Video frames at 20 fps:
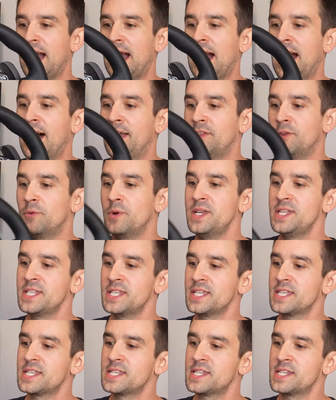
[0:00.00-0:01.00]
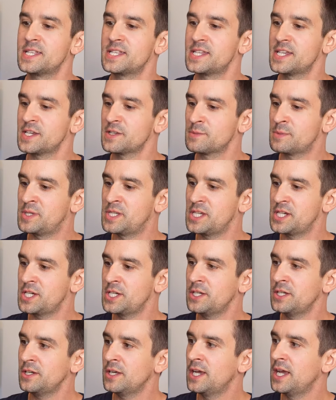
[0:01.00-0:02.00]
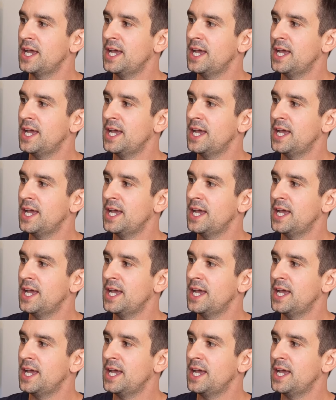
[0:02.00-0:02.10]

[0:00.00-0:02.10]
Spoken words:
and the reason this is in 6th position